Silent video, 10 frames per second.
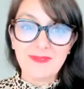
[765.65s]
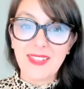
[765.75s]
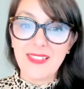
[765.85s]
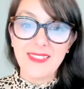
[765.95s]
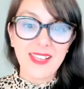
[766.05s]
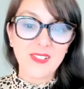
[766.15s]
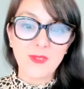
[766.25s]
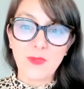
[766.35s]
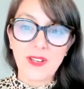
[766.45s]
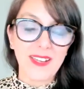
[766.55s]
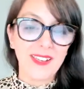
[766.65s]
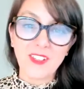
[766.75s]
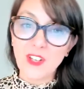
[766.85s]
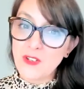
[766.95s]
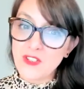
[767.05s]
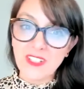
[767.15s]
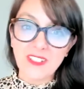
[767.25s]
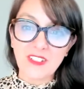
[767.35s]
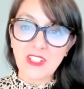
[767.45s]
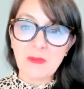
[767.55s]
And that's where coaching
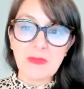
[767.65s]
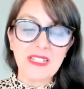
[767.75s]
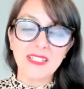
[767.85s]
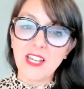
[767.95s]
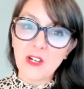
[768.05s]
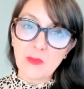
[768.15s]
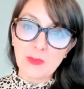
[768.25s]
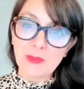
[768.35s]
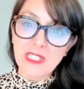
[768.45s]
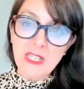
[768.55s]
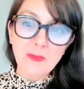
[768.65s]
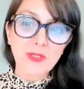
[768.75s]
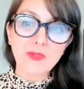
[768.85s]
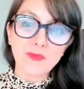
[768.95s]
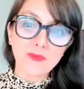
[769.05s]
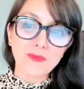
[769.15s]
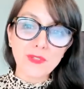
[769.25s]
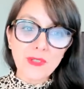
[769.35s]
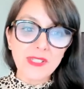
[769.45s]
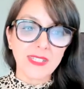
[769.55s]
can come in to help keep us
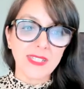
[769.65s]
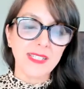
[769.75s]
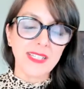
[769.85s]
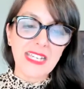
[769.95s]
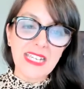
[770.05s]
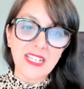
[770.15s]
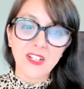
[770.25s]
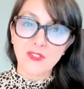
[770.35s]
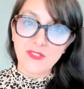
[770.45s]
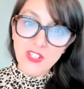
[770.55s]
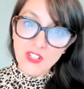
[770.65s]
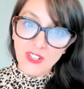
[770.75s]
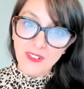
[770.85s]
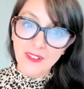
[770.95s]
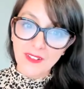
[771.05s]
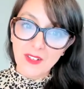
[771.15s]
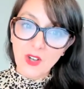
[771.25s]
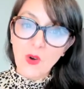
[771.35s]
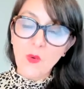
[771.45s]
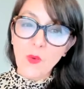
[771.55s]
rooted in our vision
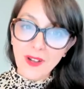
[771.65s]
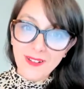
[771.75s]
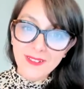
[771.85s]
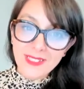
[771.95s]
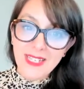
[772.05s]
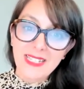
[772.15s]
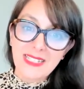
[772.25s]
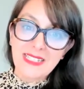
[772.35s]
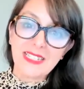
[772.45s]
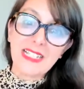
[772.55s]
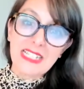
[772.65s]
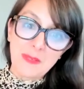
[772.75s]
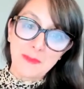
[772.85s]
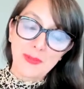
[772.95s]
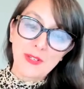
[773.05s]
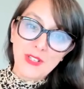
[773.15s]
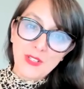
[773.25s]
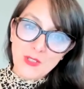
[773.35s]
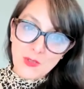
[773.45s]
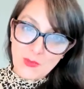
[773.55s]
while taking the leap
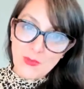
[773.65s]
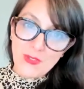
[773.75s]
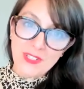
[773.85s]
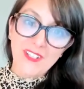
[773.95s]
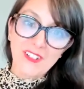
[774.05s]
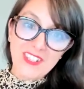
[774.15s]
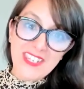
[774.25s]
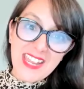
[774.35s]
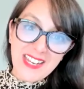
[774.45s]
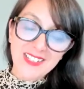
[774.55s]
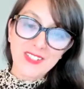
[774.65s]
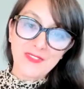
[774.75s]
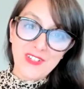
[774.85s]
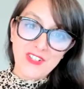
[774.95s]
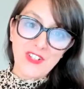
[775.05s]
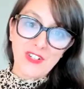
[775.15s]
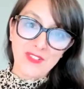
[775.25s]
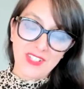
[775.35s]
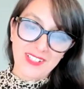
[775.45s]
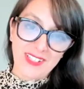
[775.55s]
toward our next vision of
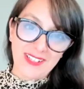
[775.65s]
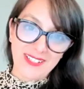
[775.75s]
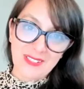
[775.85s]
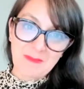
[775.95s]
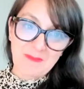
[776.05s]
success.